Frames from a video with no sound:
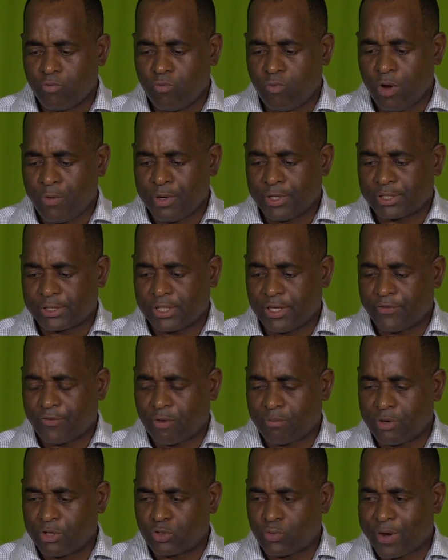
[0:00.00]
we will see
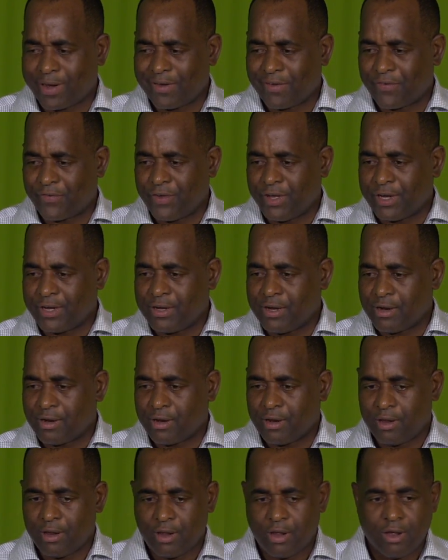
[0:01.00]
from the 23rd
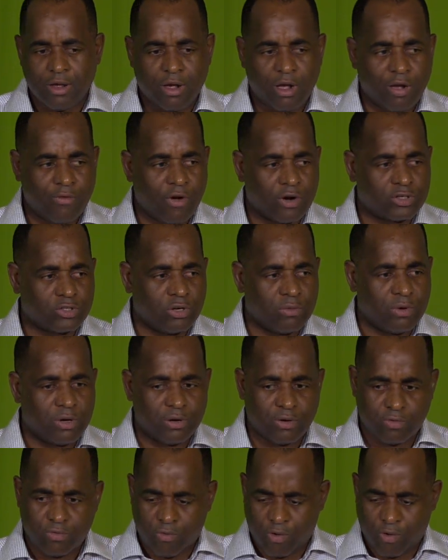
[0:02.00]
of October,